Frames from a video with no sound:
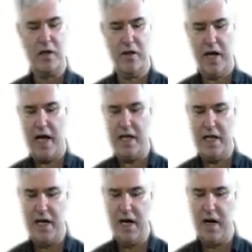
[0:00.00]
the
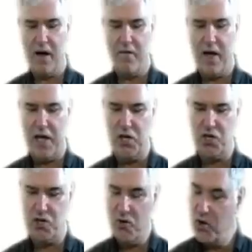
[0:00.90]
idea of a
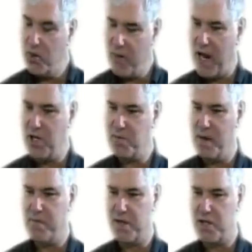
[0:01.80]
junior
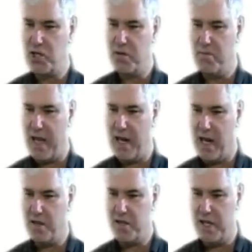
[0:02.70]
management position may
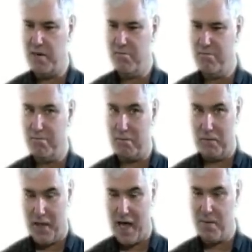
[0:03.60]
not seem
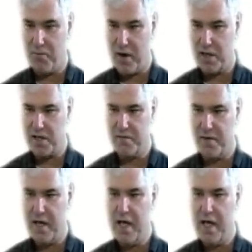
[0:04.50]
that impressive,